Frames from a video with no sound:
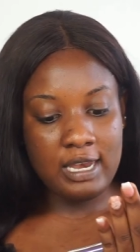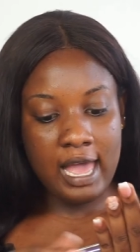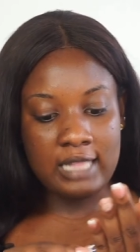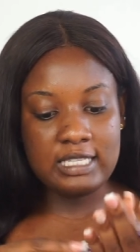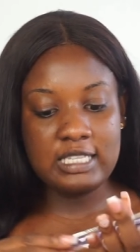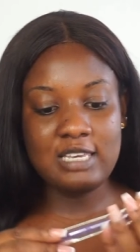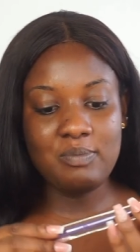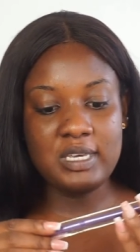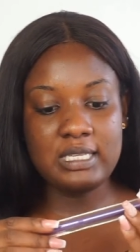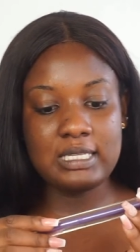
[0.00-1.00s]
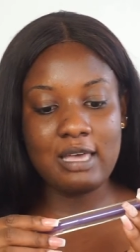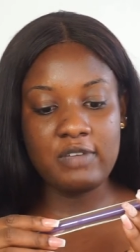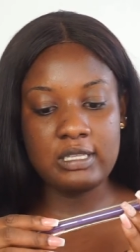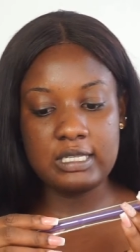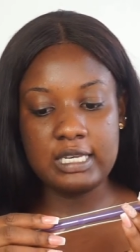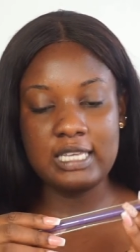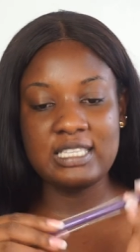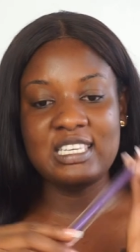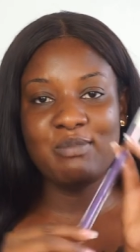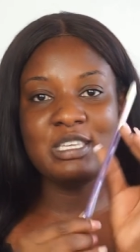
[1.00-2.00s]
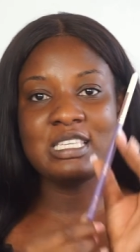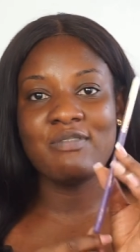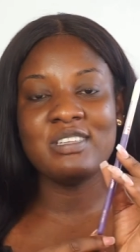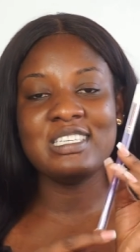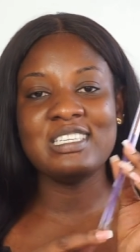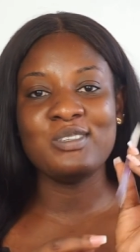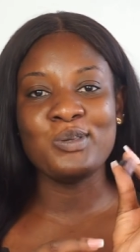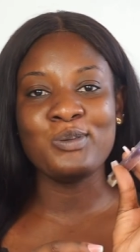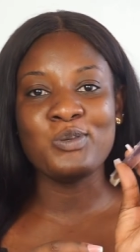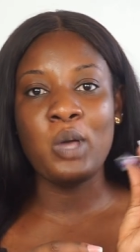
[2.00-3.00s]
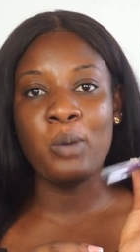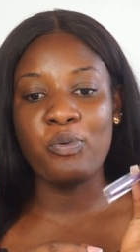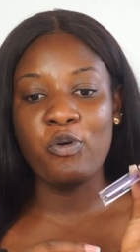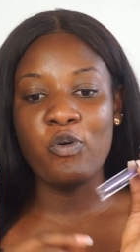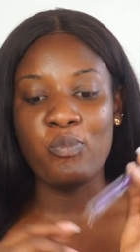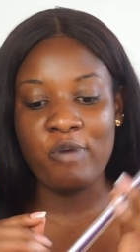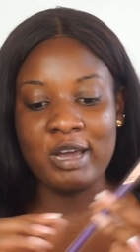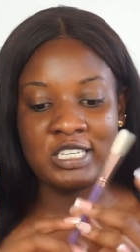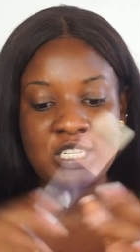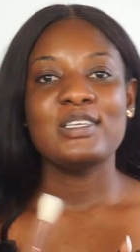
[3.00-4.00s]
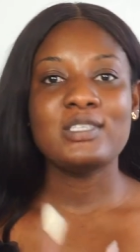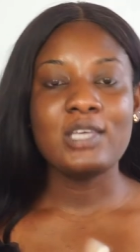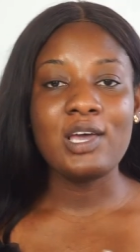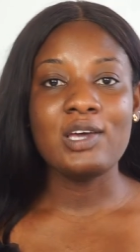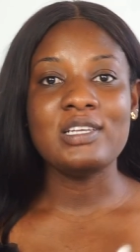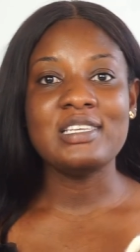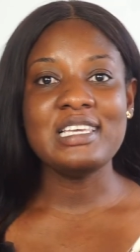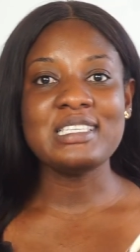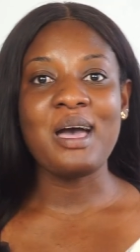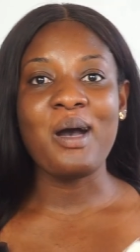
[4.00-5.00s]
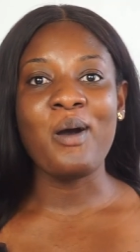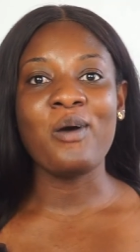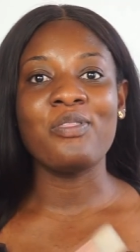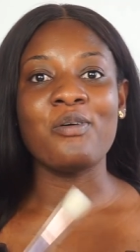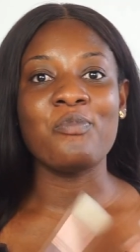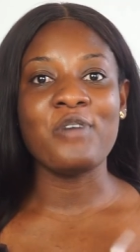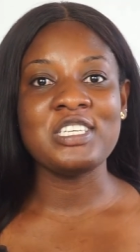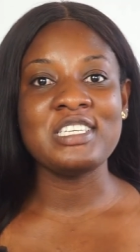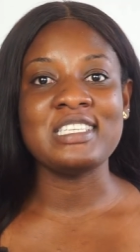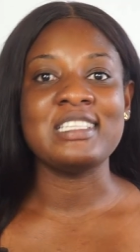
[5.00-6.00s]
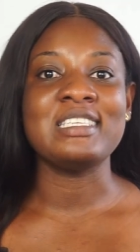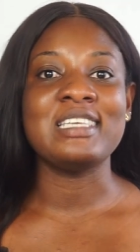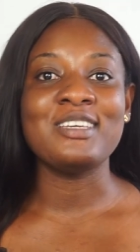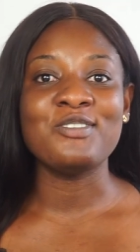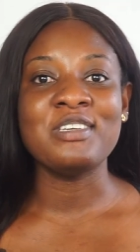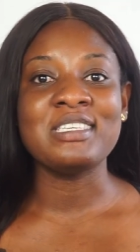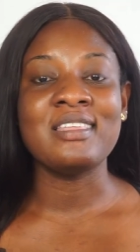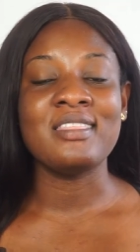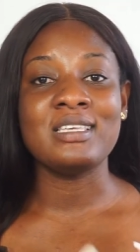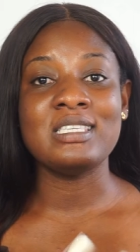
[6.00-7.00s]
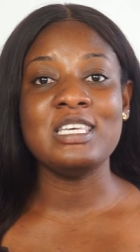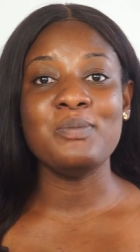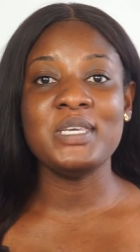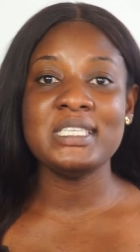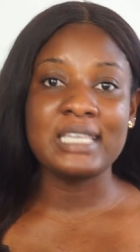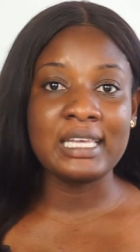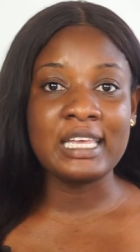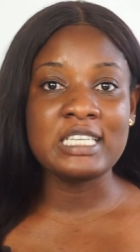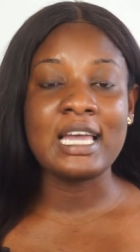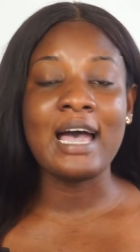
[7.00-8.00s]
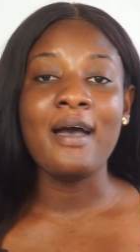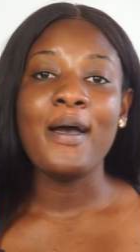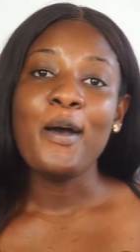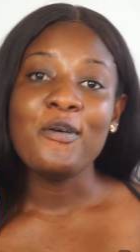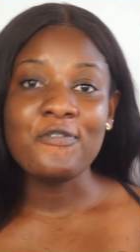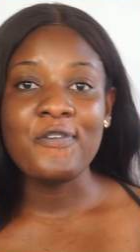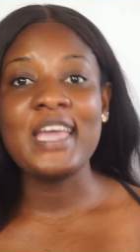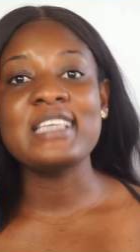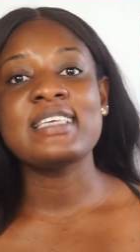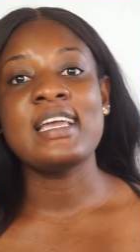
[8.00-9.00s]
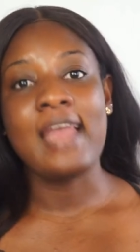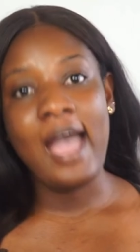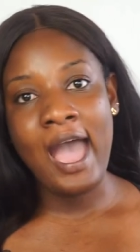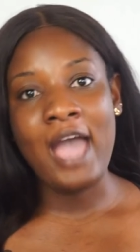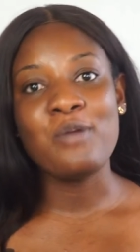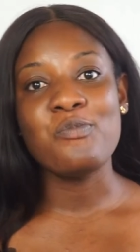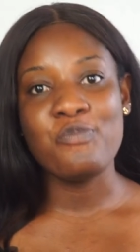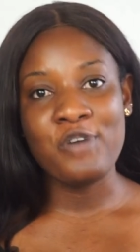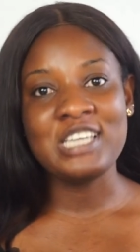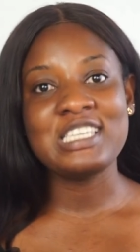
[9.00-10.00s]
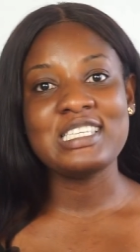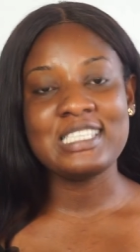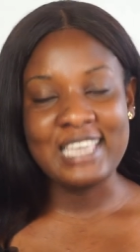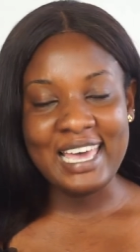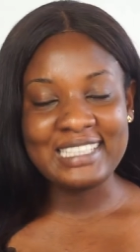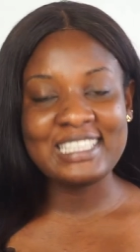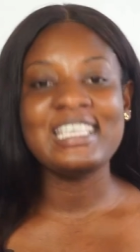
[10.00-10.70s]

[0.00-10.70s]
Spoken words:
and CB17. CB17 is also a pro brush. So these are all the brushes and accessories in the CB Signature Face and Eye Brush Set.